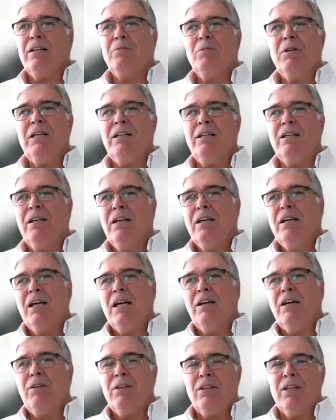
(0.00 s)
I mean,
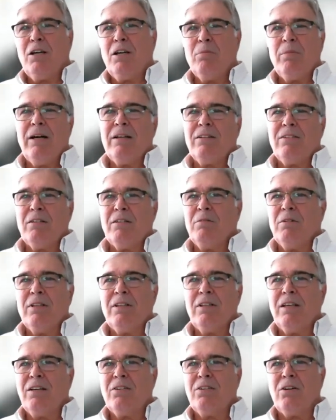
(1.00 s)
if you think about some of
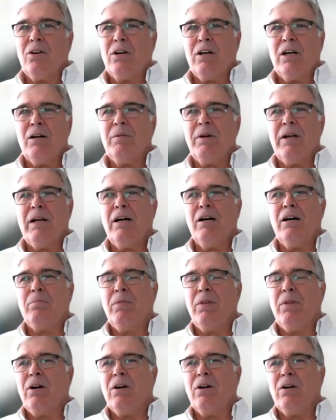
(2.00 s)
the things that are coming up,
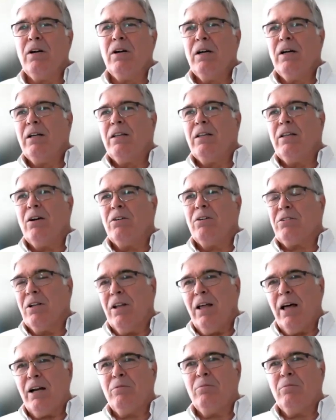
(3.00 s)
there's a
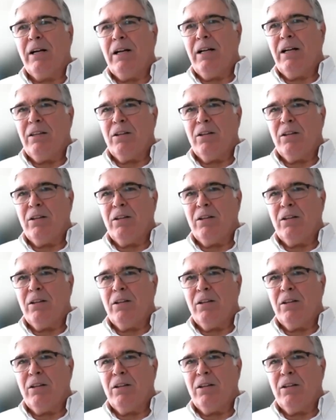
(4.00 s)
lot of money.